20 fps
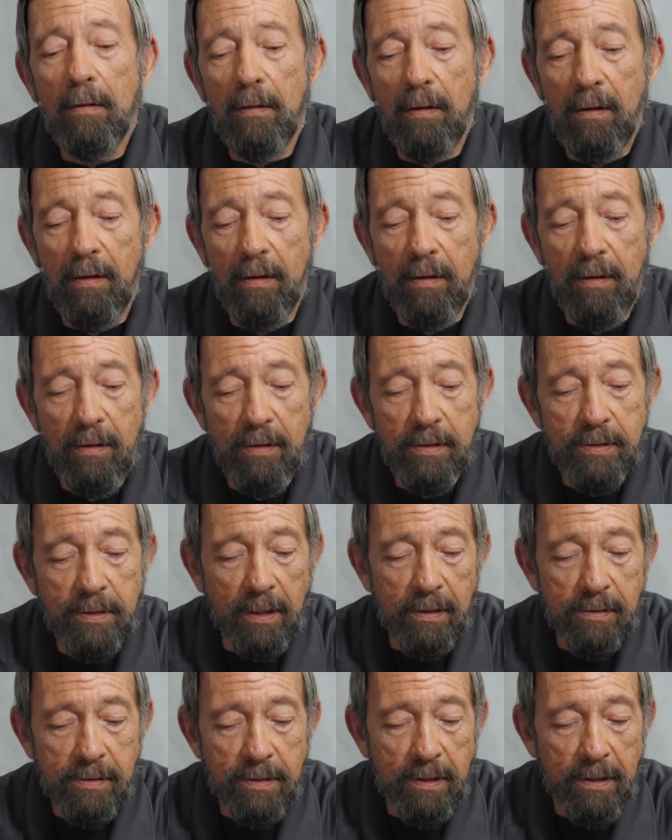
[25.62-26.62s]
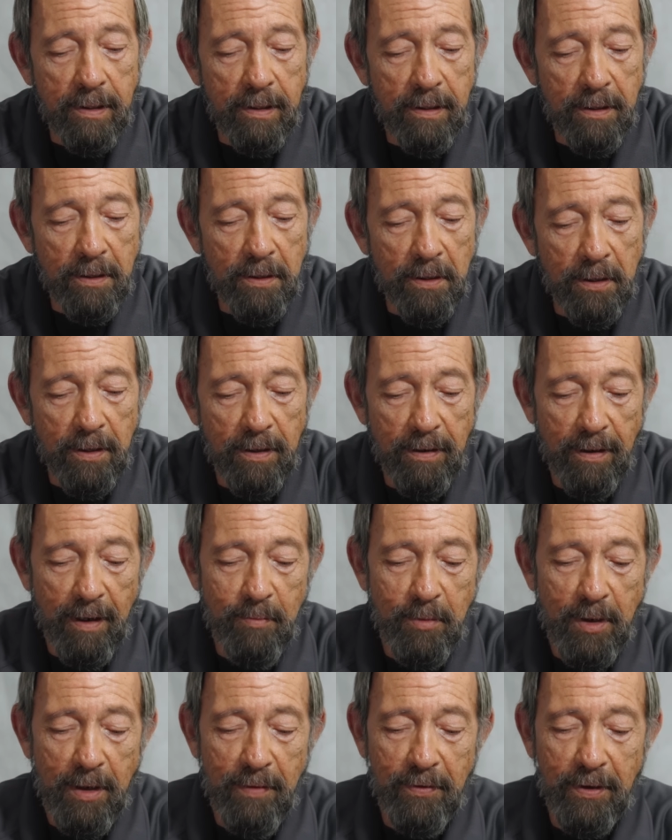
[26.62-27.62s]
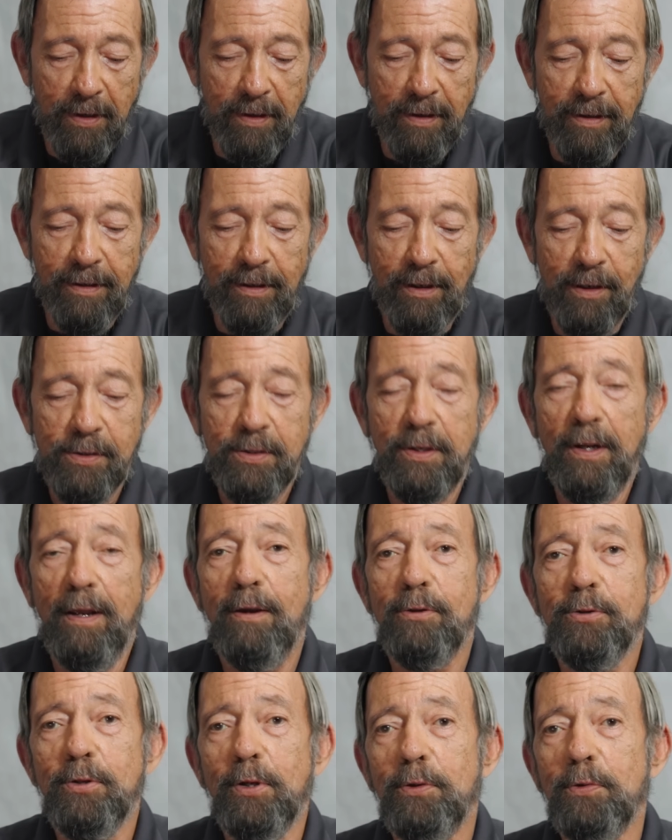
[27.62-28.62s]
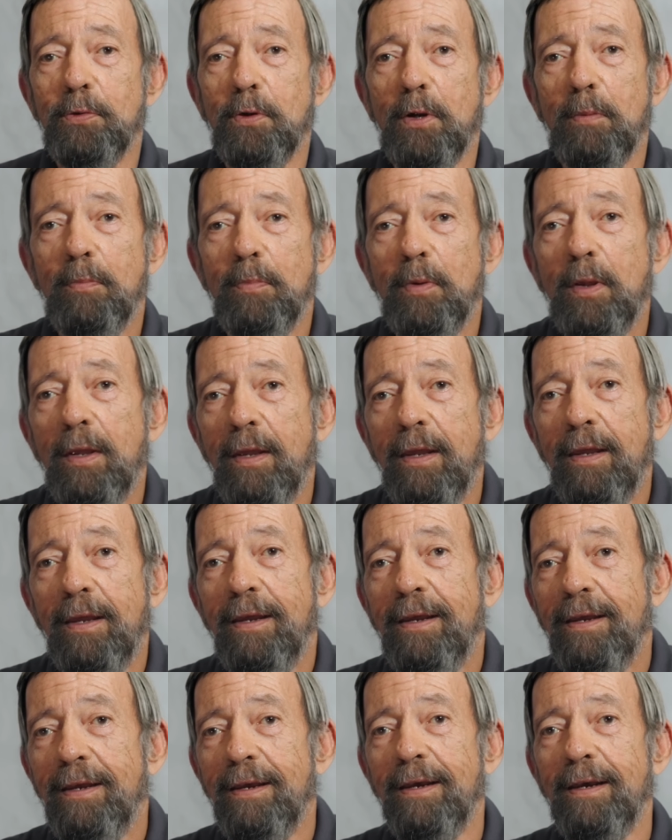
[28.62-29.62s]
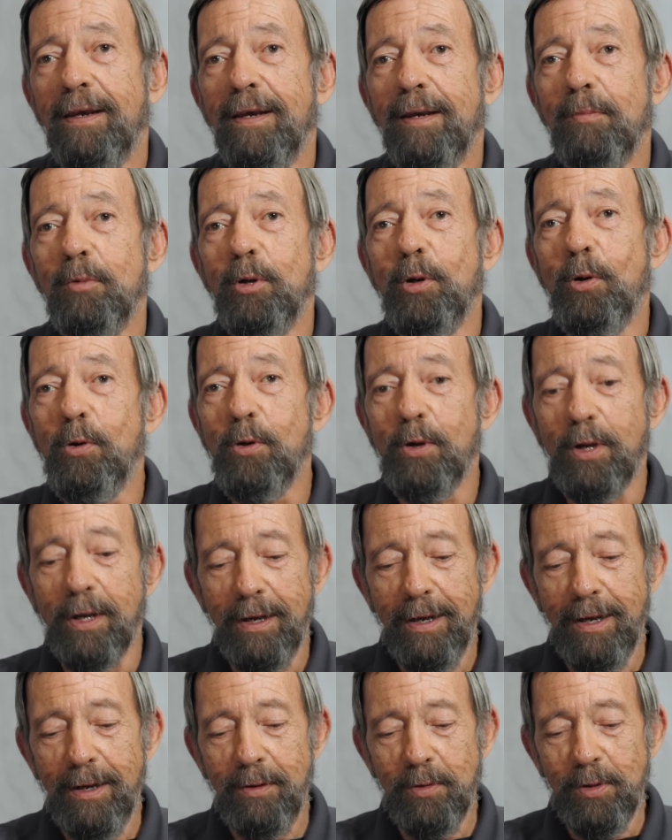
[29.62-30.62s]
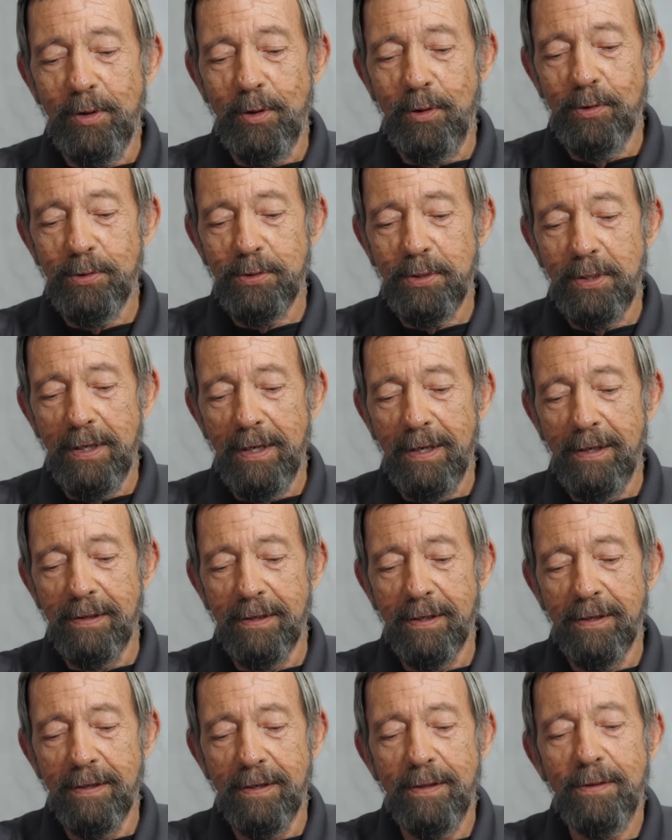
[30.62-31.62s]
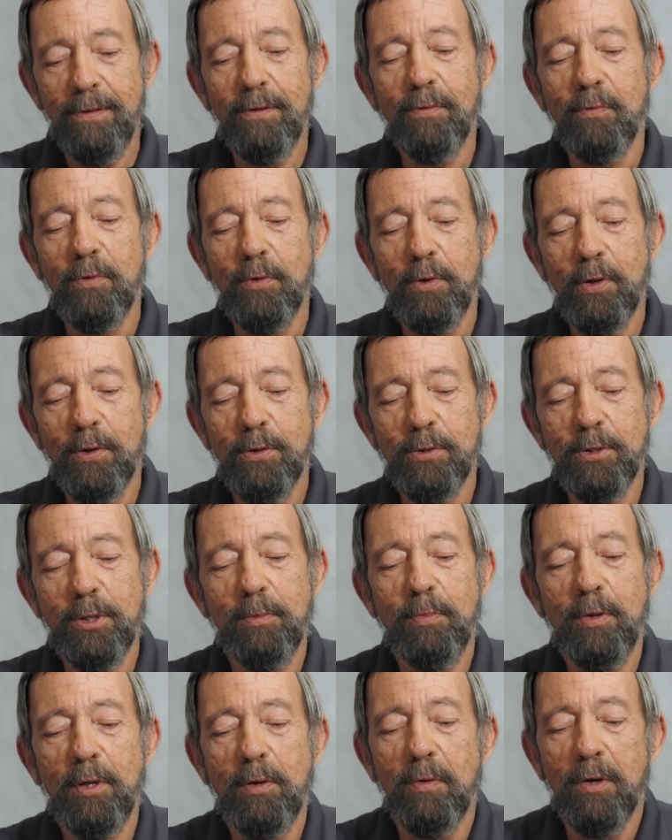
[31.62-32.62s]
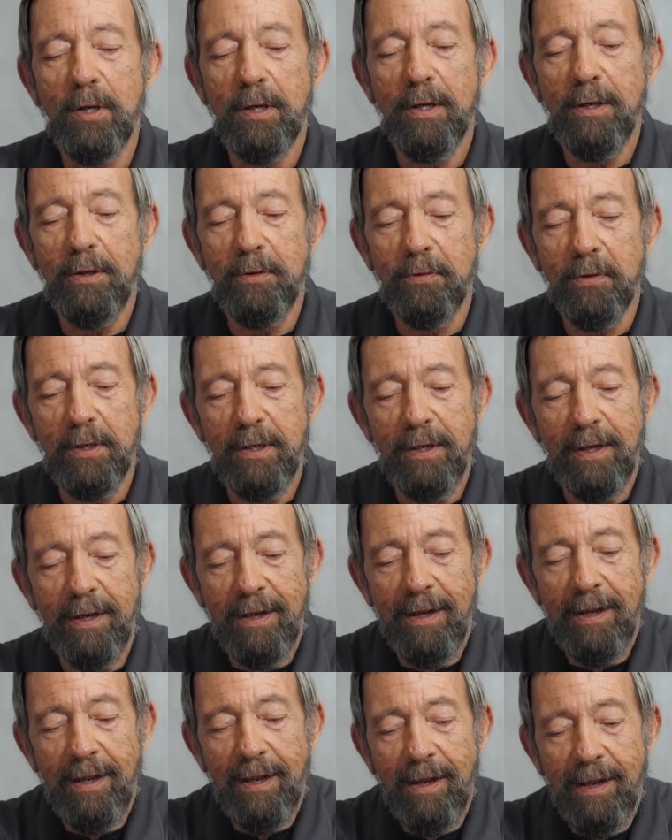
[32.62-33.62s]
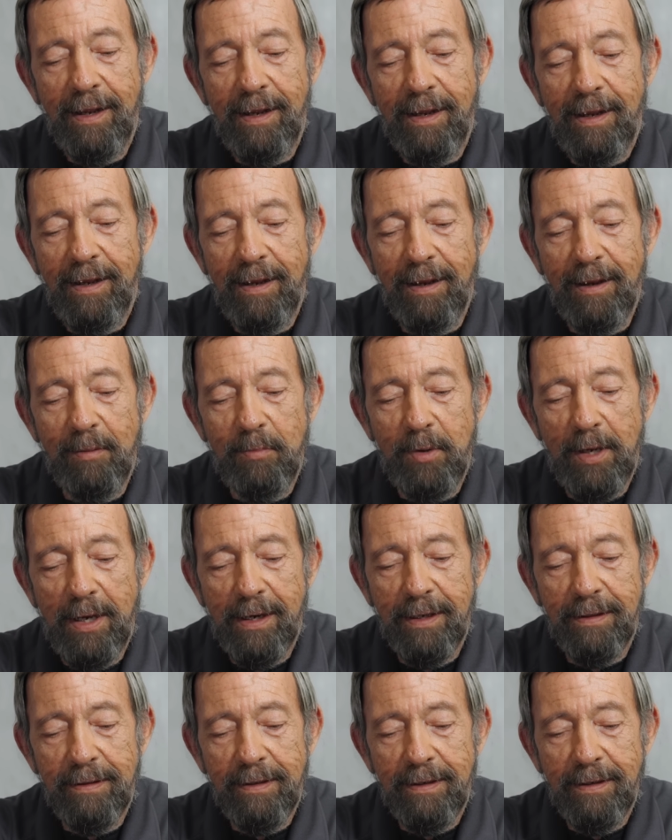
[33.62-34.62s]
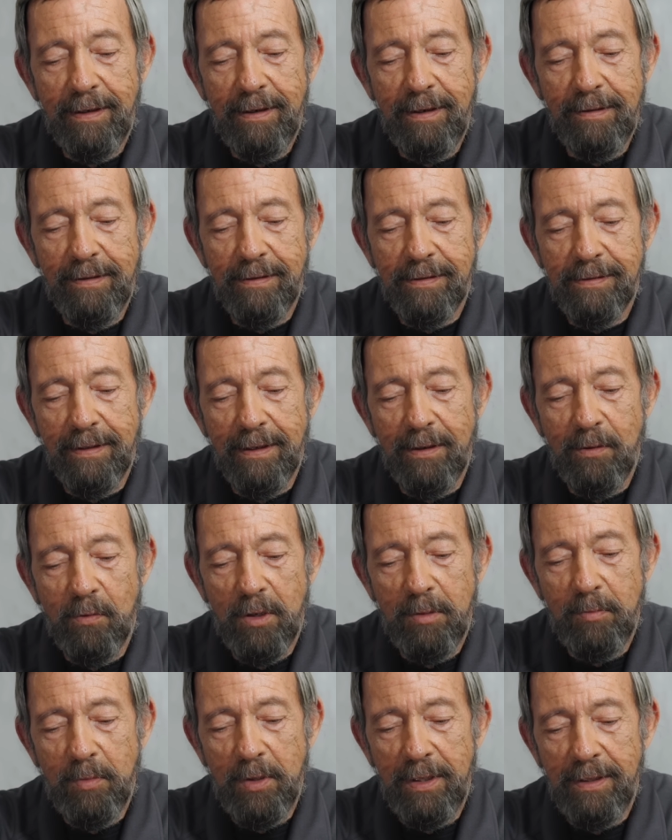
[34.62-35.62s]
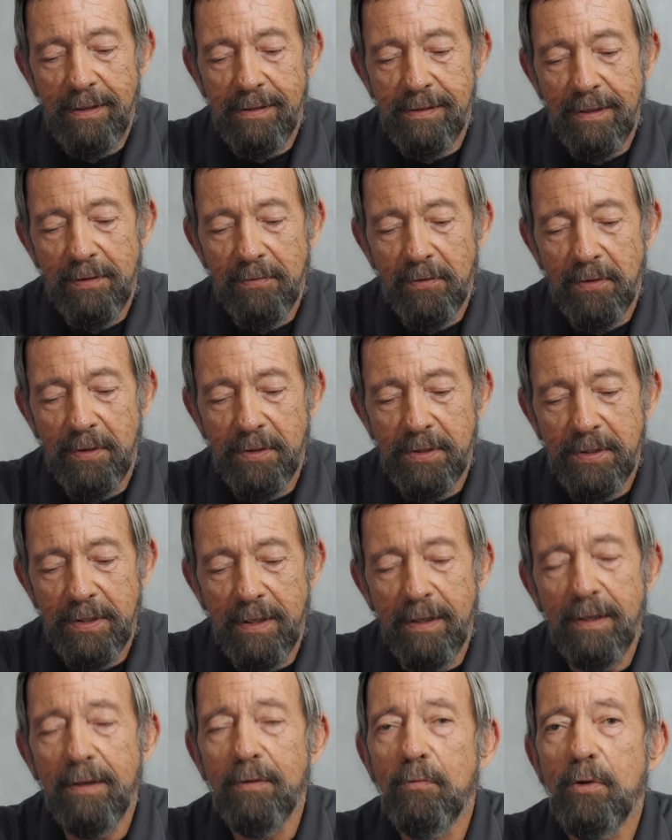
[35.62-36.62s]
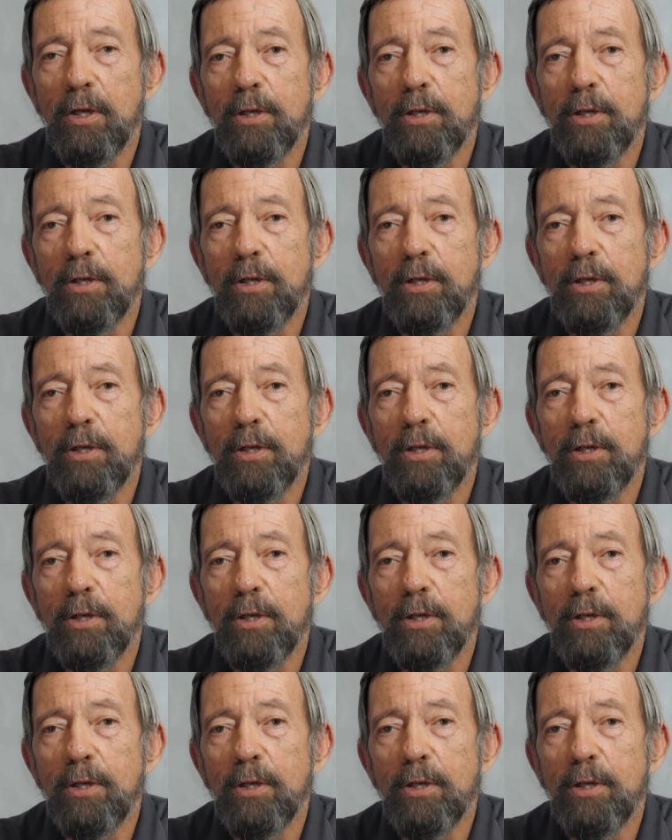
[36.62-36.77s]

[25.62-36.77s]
As you can see here, I'm having a nostalgia trip. I'm an old guy with an old style gun, the Ruger GP100. Back in the day, this thing won me several state and